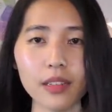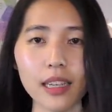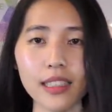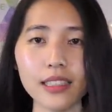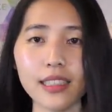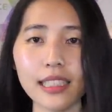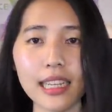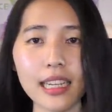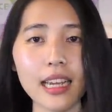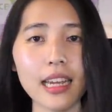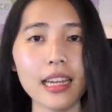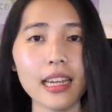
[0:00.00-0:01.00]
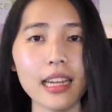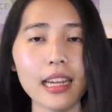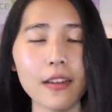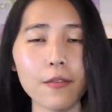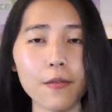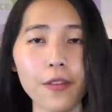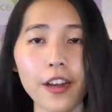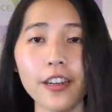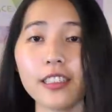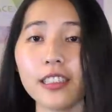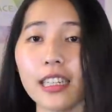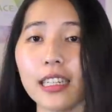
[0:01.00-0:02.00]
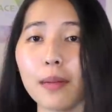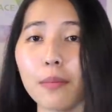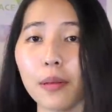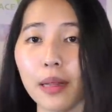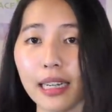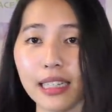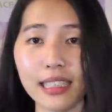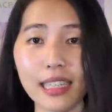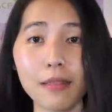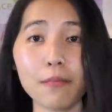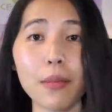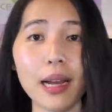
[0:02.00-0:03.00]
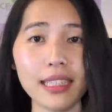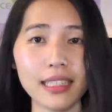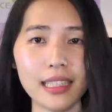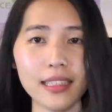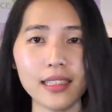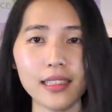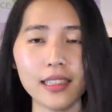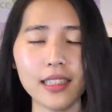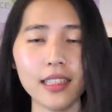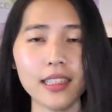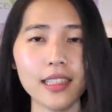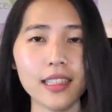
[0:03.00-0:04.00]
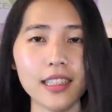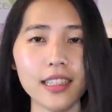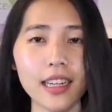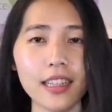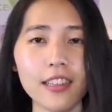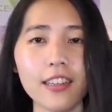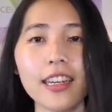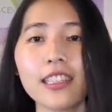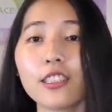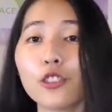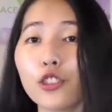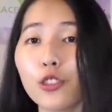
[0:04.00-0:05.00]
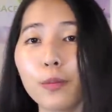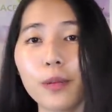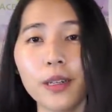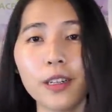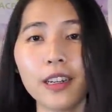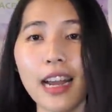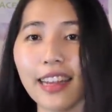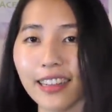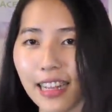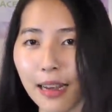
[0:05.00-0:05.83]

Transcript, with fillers: and see if there is any planets in Pisces, and look at the Jupiter and